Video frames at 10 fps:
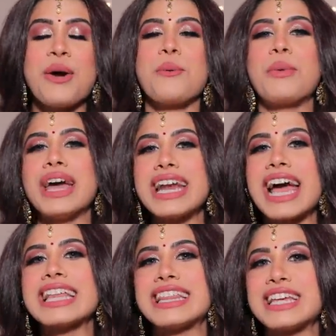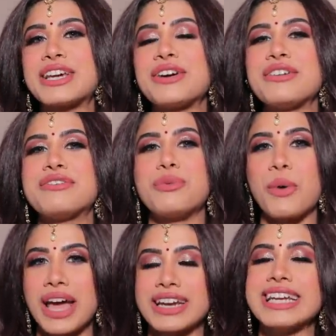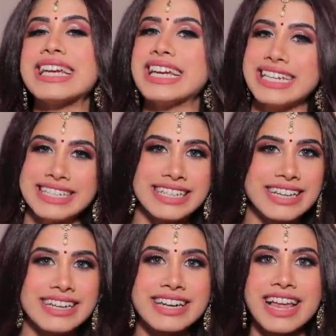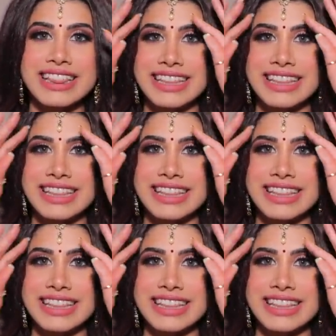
When I think of wearing Indian,